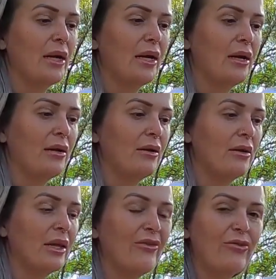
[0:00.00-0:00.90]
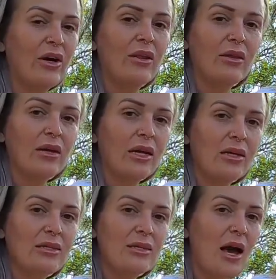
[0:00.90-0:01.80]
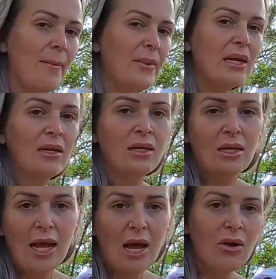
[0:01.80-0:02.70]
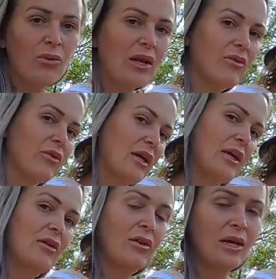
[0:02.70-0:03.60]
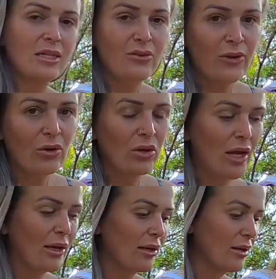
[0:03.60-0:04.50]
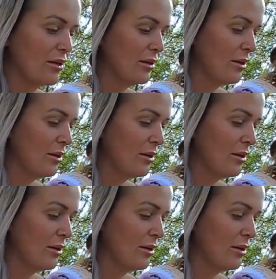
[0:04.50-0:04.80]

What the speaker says: and their father has come in and out whenever he has felt like it.